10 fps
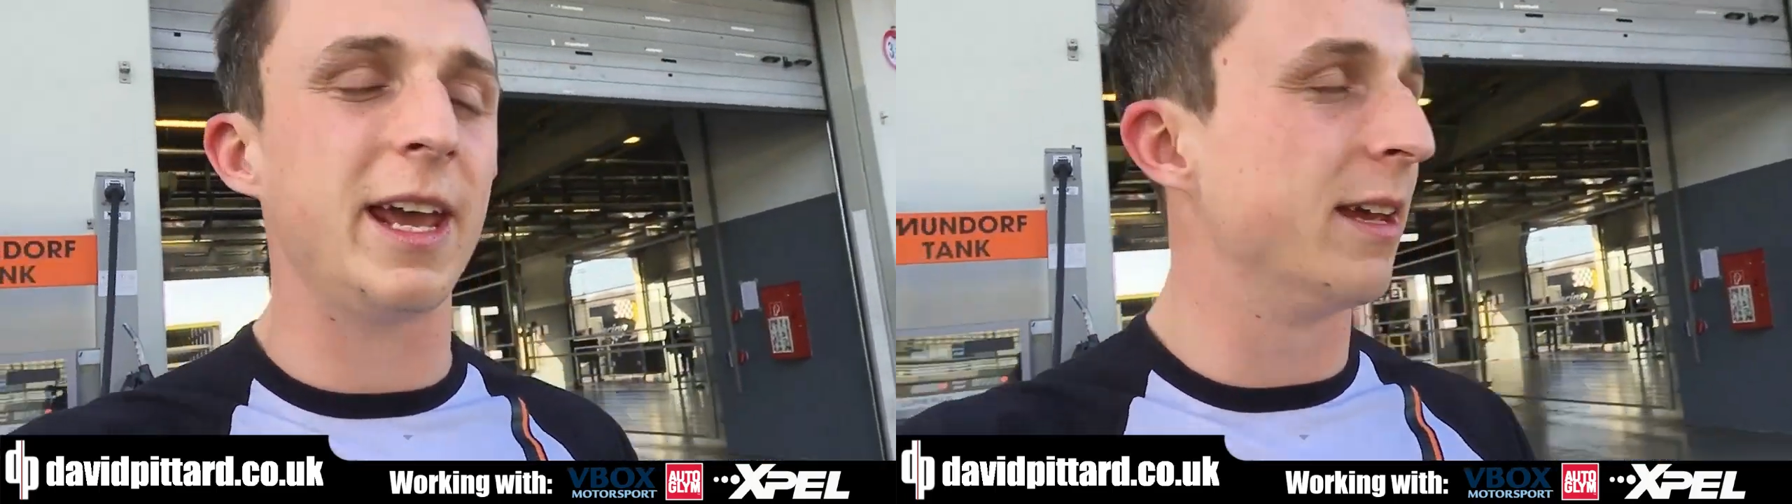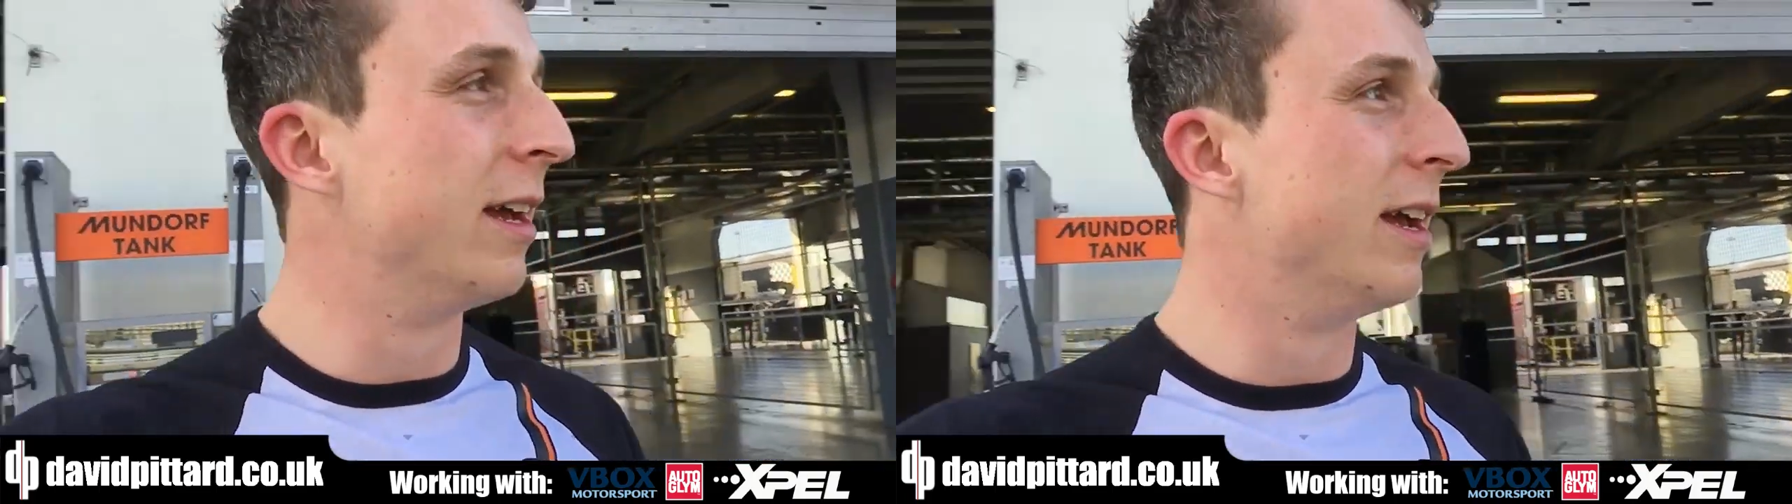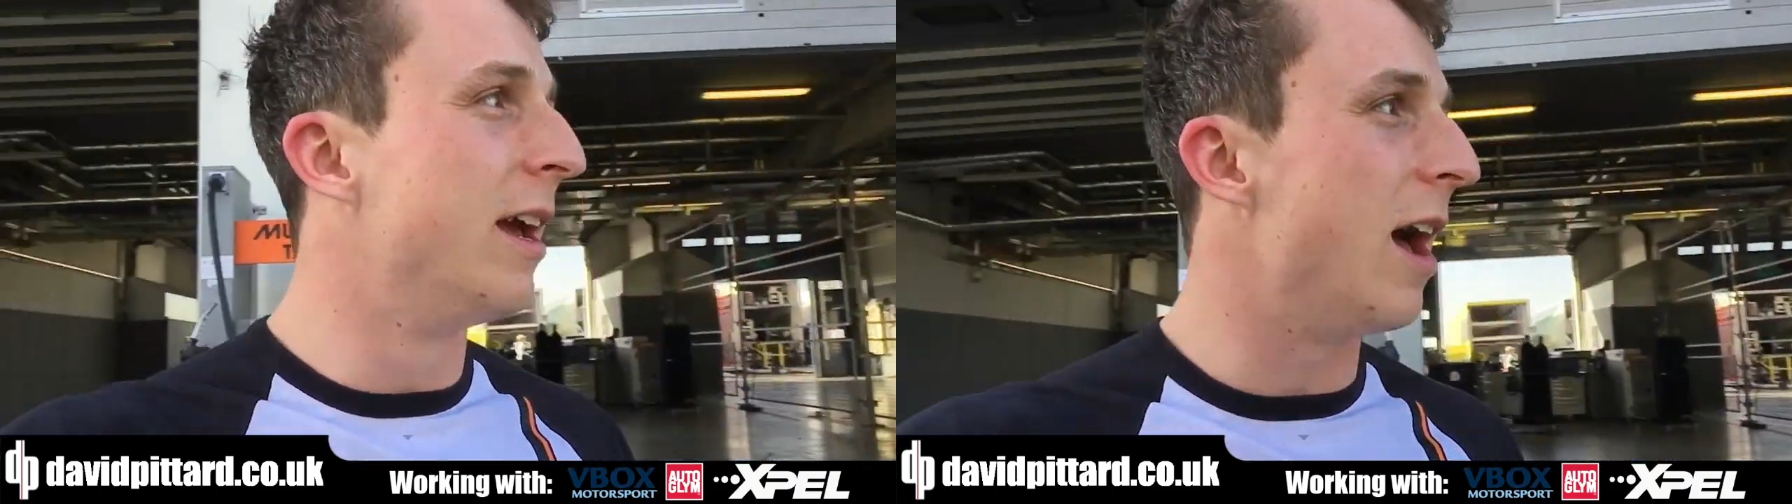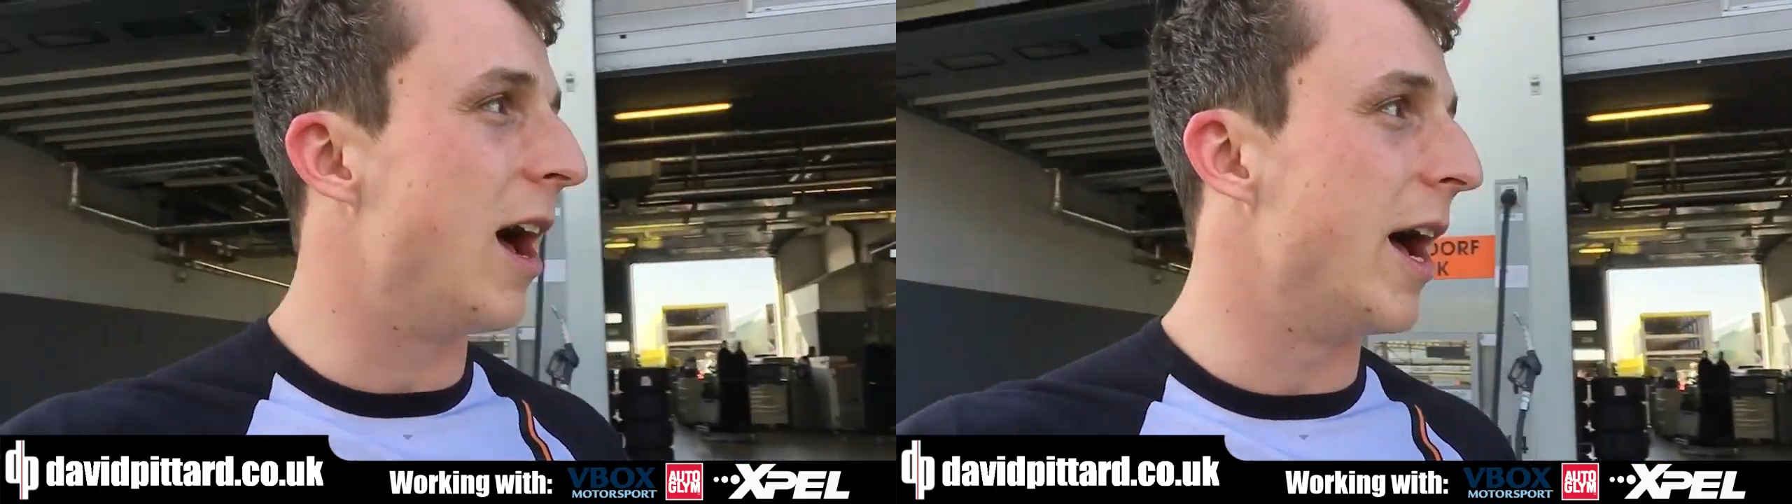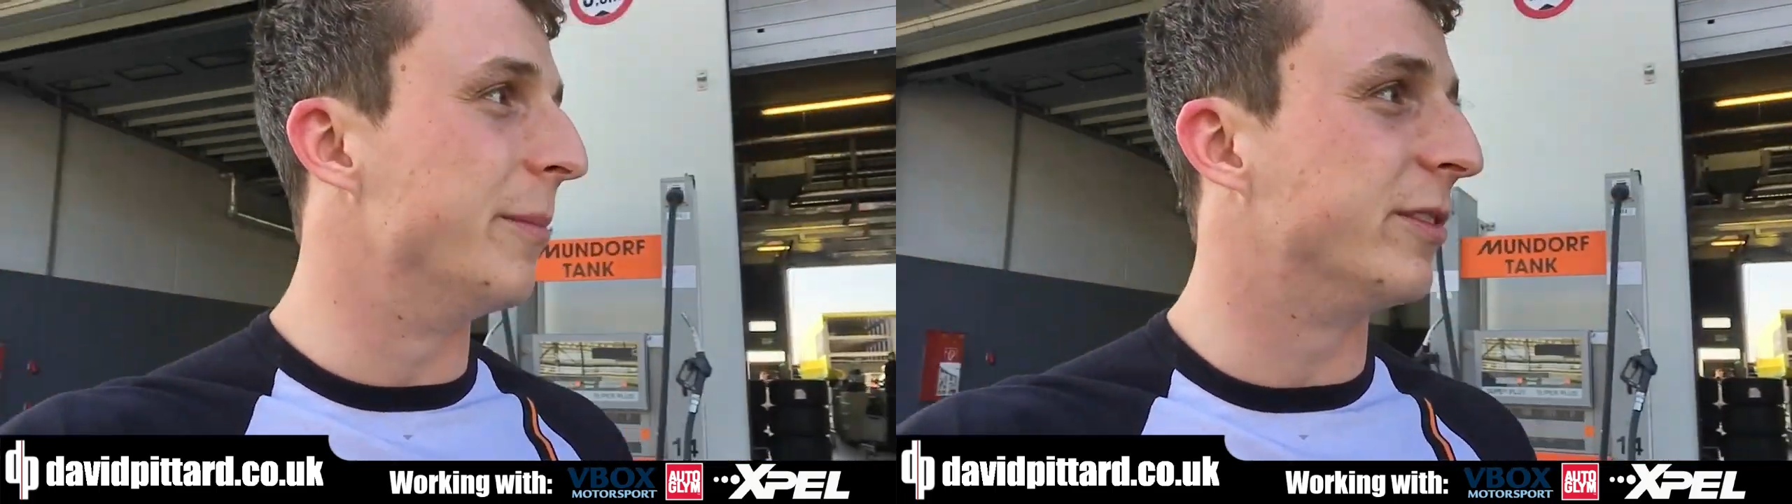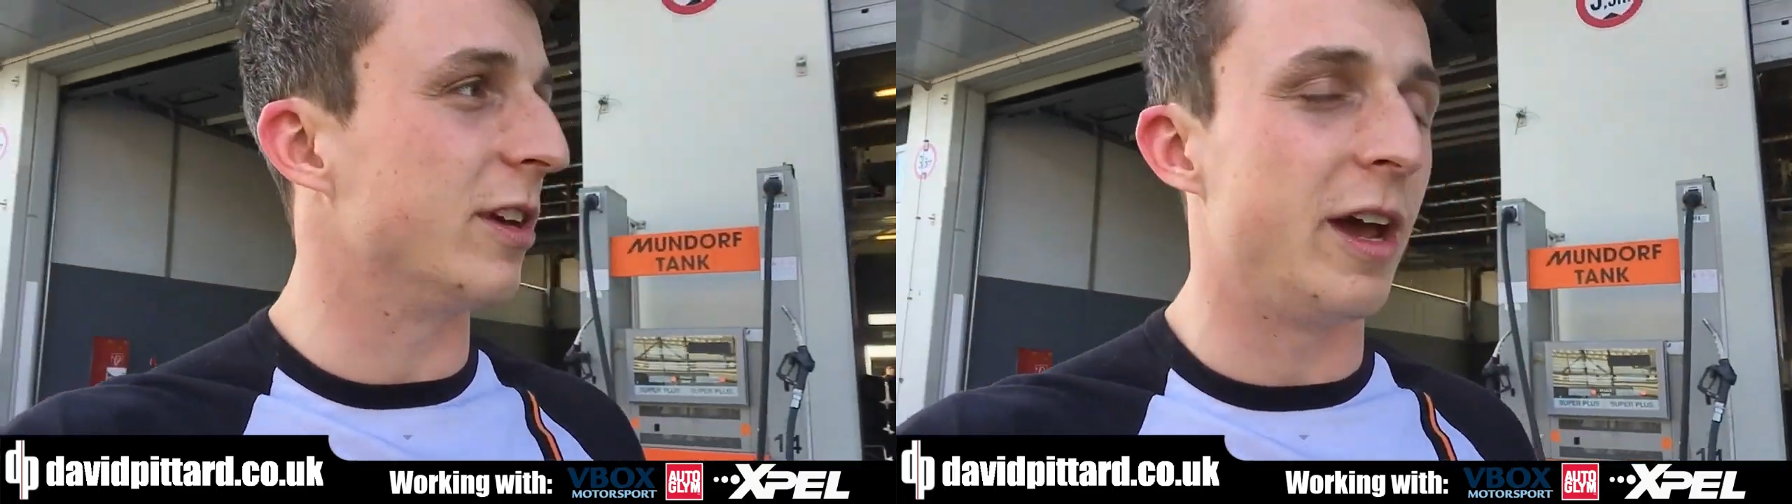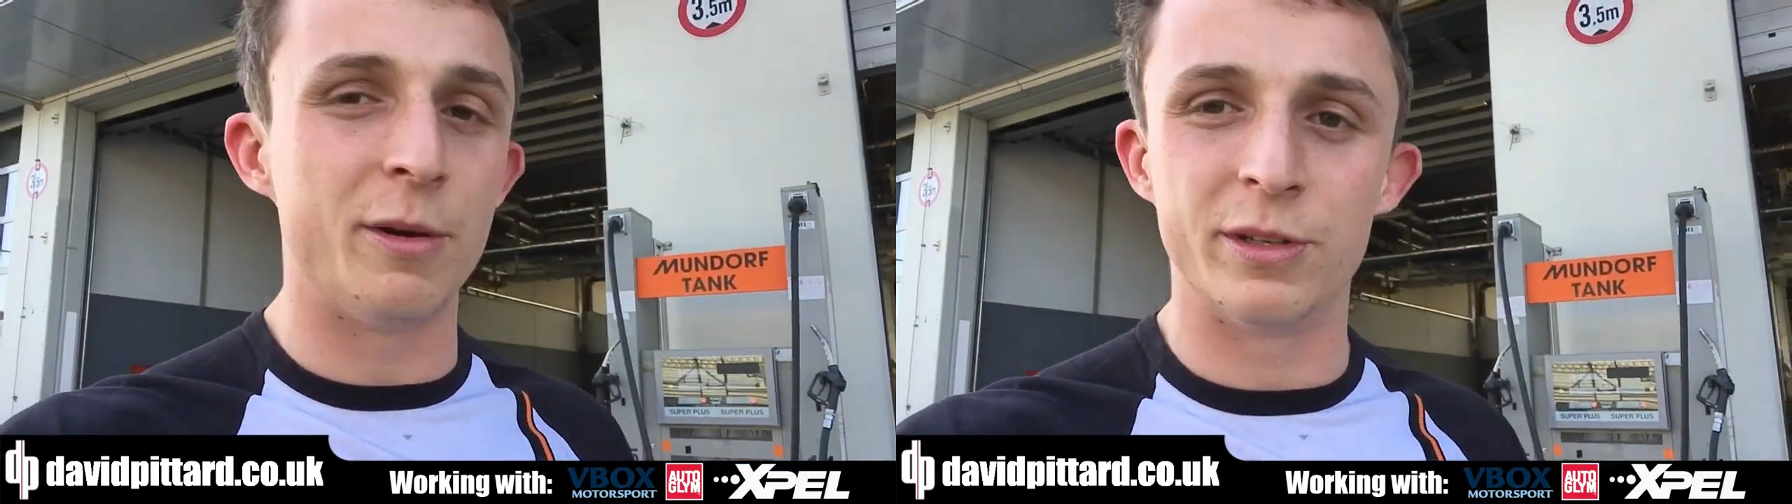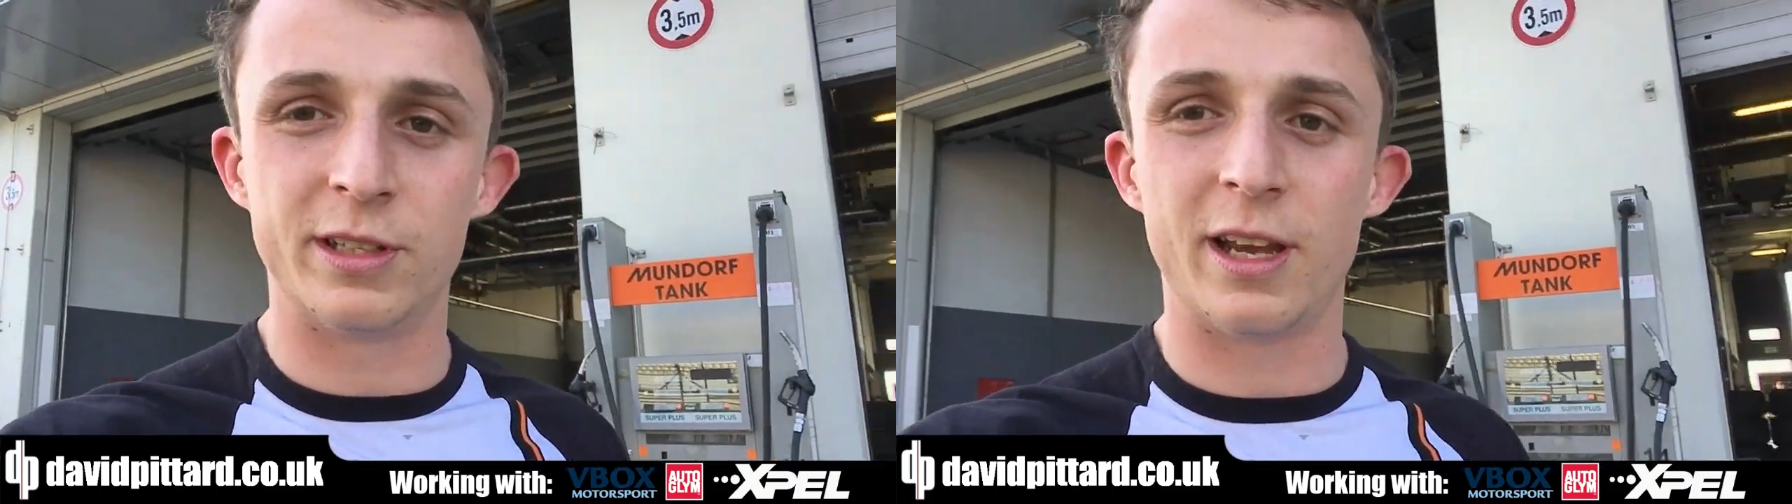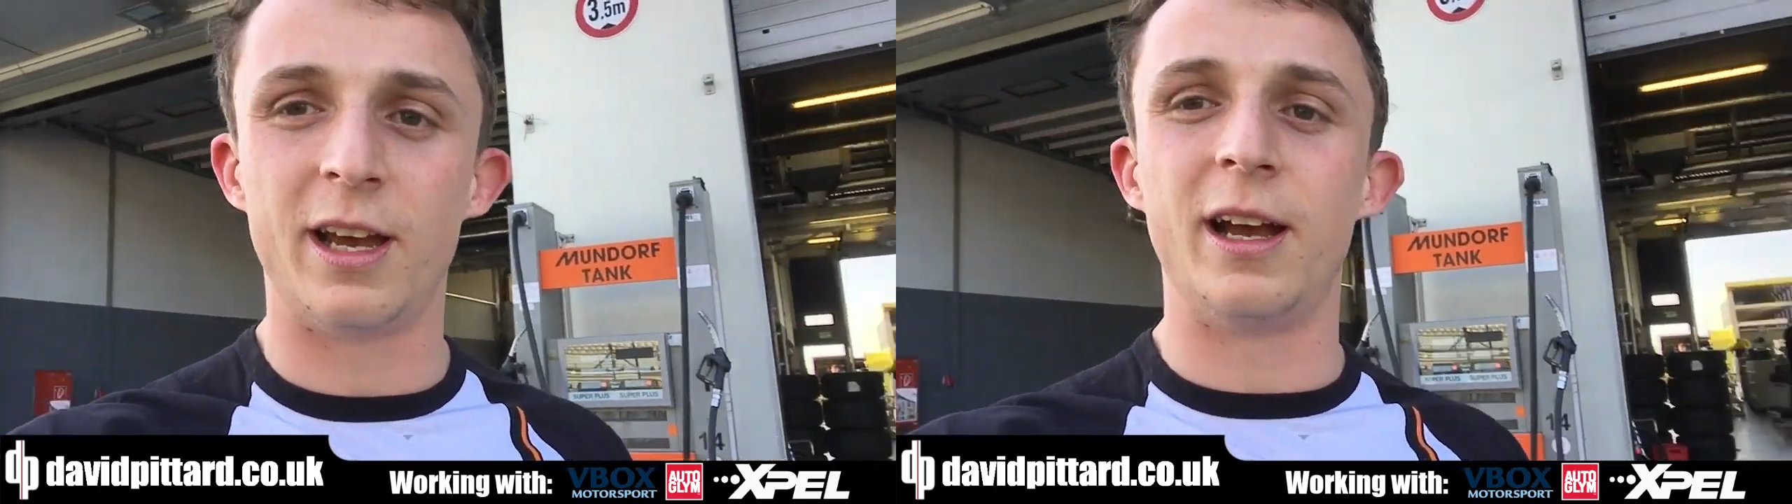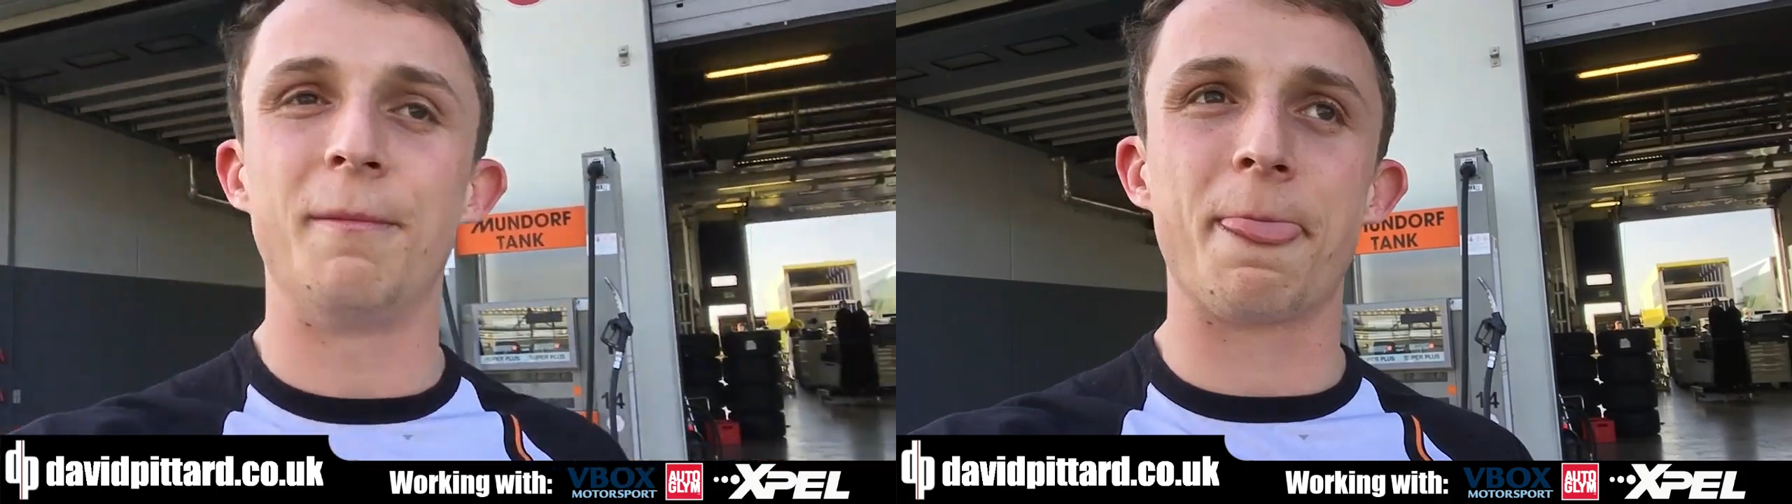
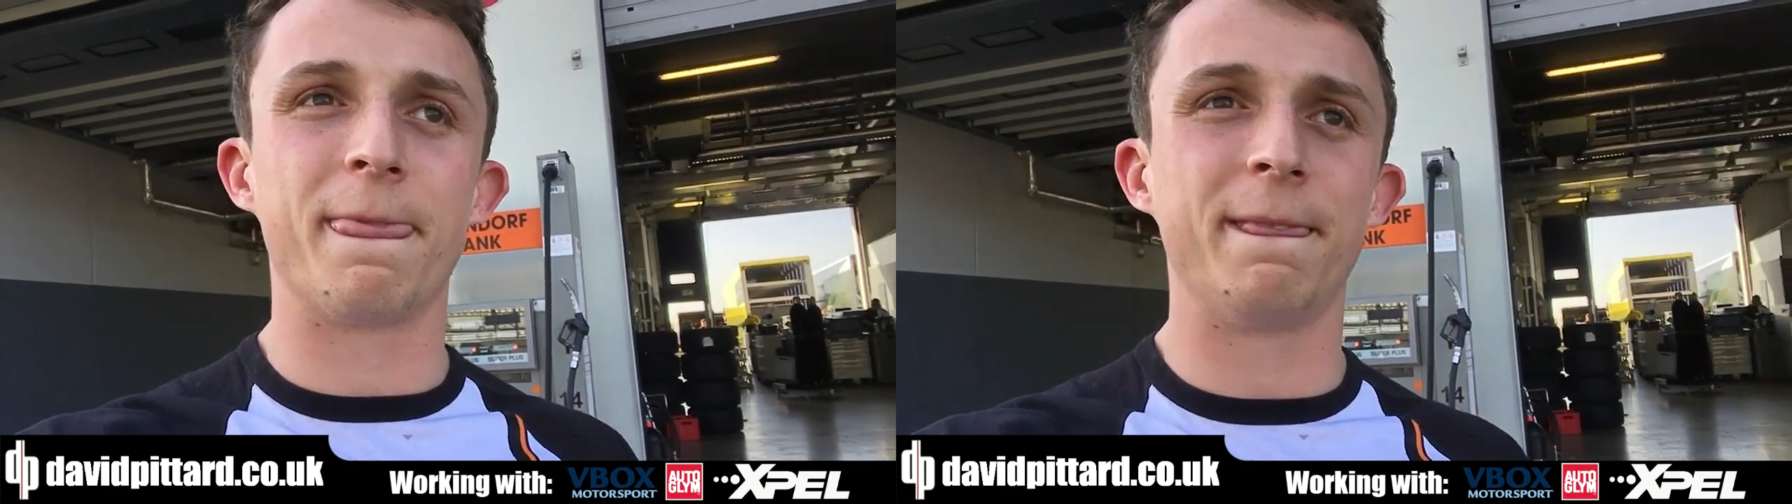A.